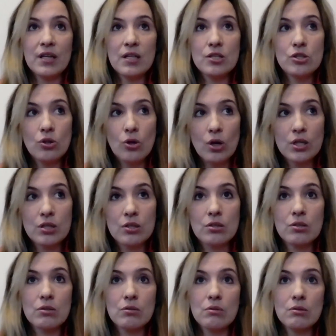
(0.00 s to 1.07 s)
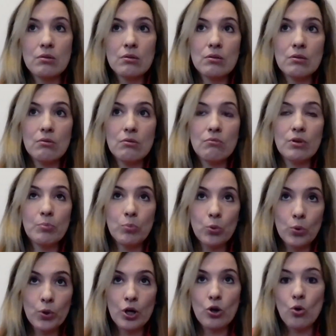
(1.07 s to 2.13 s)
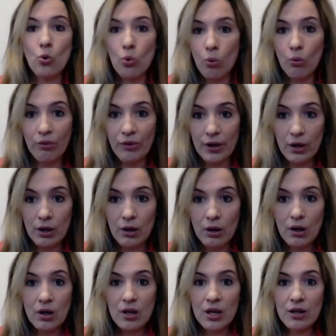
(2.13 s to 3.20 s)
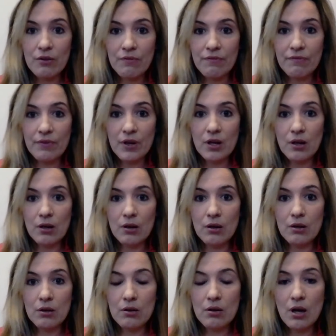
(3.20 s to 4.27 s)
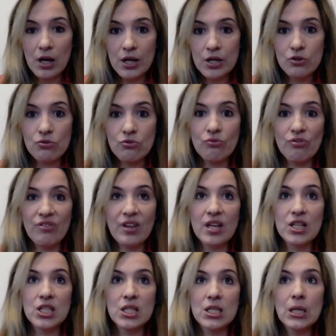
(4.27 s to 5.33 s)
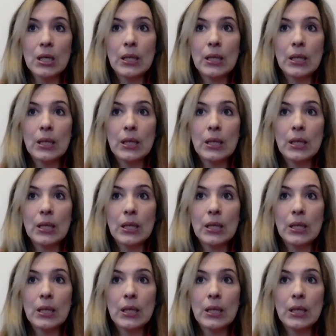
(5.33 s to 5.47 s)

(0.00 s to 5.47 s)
is not reported all the kind of hard truth, that